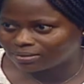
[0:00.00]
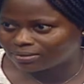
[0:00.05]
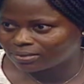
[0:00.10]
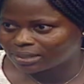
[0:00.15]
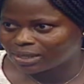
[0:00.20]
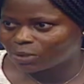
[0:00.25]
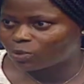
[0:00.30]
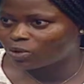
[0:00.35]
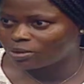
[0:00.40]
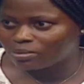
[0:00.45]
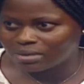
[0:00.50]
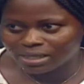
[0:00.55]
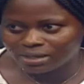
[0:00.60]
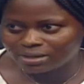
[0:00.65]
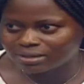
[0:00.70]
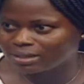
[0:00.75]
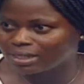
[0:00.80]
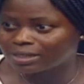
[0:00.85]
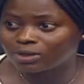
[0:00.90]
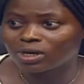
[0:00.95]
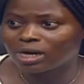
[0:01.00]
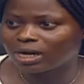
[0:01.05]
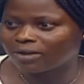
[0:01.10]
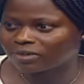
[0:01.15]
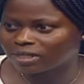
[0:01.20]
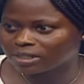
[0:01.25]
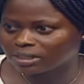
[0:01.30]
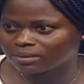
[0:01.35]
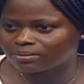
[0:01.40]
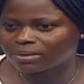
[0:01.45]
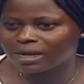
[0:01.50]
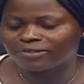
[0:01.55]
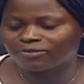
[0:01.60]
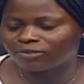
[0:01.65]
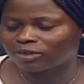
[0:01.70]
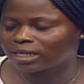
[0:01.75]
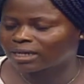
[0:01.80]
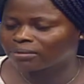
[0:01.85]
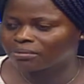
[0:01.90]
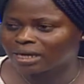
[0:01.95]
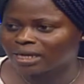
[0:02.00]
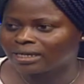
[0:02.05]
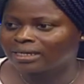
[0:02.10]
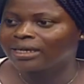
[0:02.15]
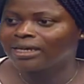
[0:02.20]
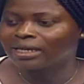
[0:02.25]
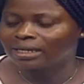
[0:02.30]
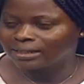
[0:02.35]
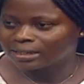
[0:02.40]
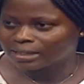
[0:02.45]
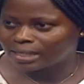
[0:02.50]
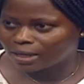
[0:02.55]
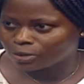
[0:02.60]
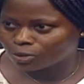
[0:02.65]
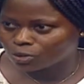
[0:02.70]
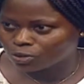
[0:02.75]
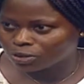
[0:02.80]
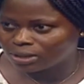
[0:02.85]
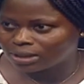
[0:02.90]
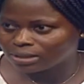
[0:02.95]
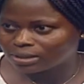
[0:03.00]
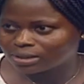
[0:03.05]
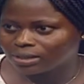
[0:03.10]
The women, they don't have a team. But for the men, they are good.